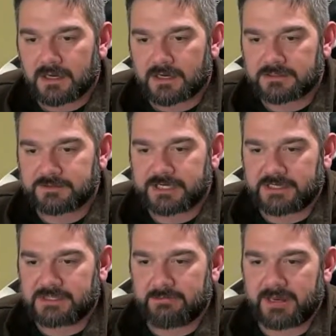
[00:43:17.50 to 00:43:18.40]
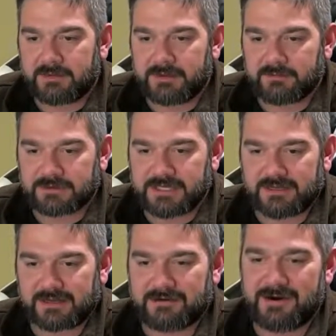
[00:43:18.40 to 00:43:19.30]
Chump Change, they beg people to take
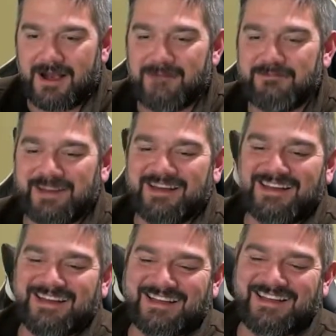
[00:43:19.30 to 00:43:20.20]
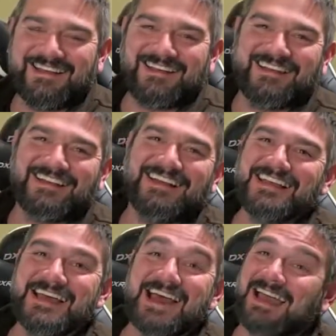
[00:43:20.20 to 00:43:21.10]
that crap. Yeah.
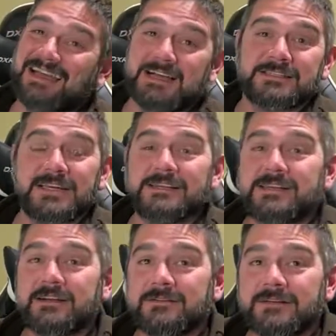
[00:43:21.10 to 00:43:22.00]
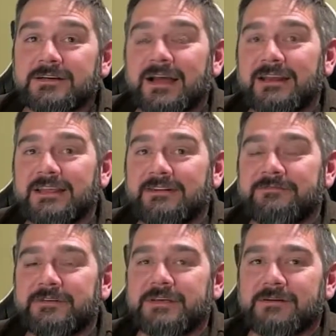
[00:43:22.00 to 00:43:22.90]
Hey, it's like I said earlier, I need to
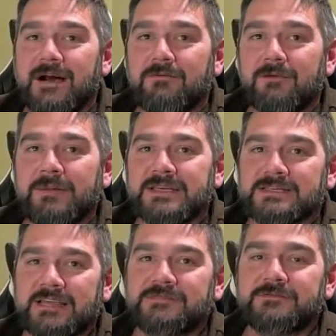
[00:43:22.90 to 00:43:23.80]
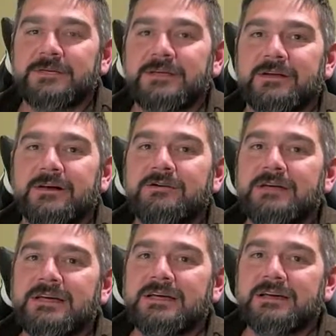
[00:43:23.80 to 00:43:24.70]
figure out what makes sense for me, you know?
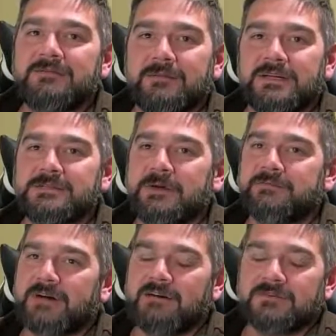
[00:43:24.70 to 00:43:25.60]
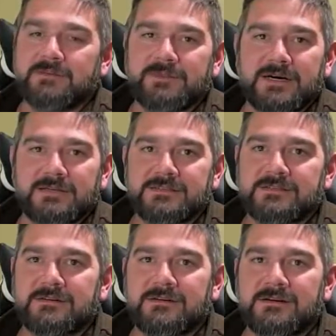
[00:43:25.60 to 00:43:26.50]
If I'm going to spend
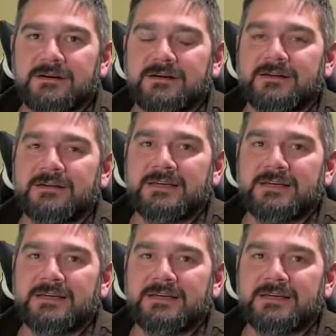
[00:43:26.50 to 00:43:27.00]
$500 on